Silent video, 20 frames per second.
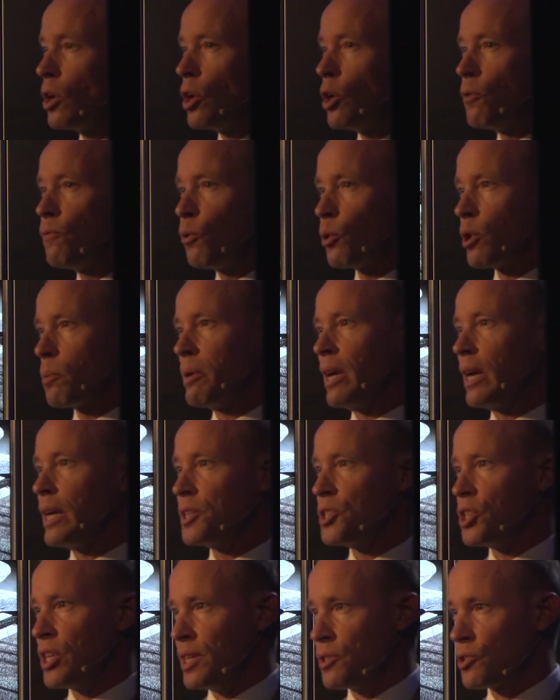
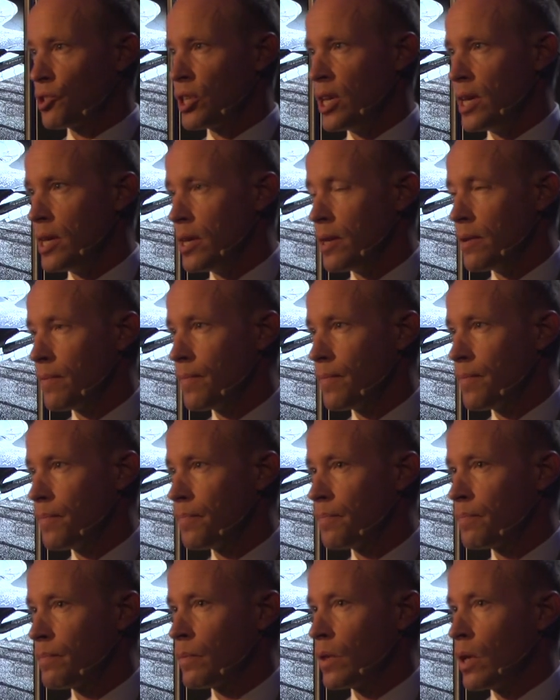Affordability is key,
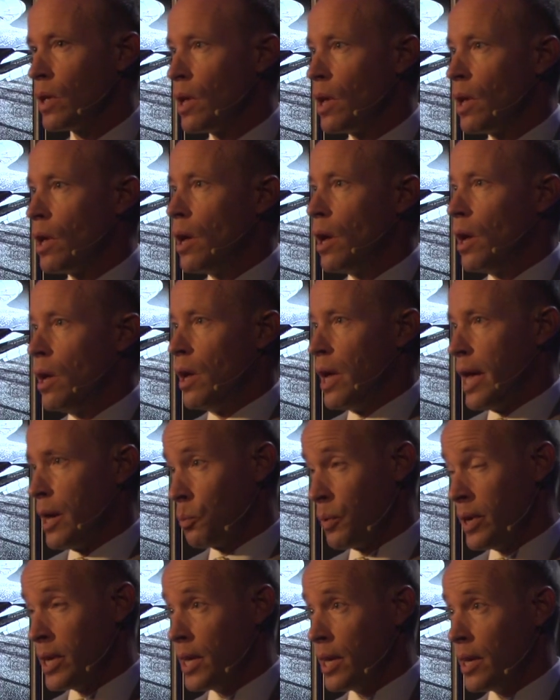
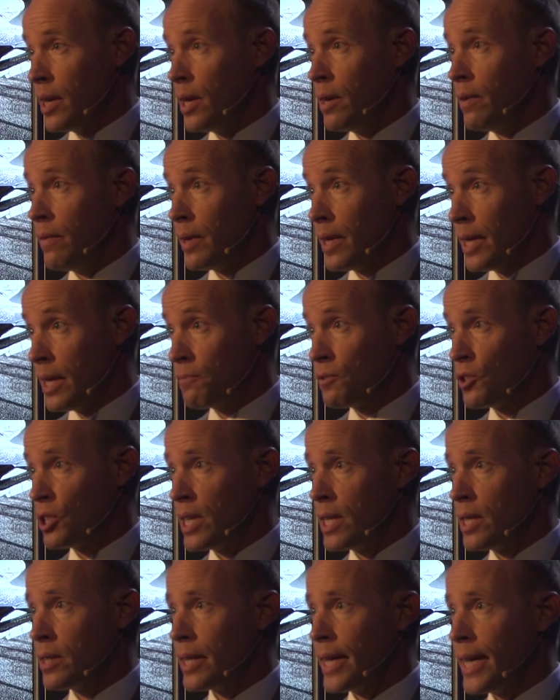and we have
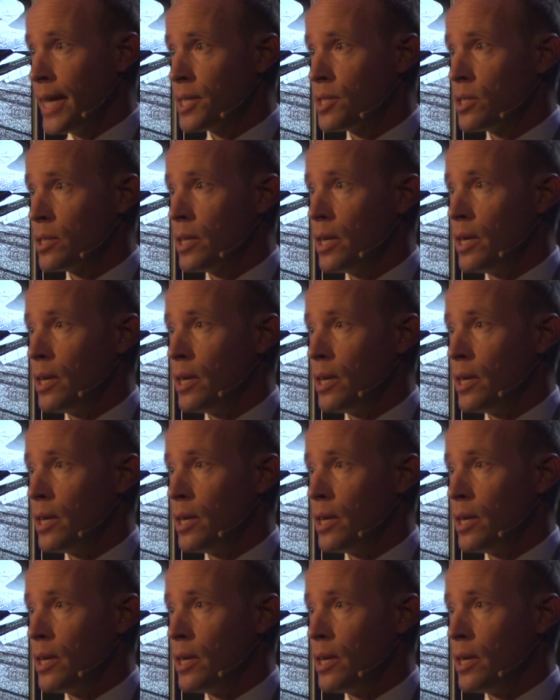seen that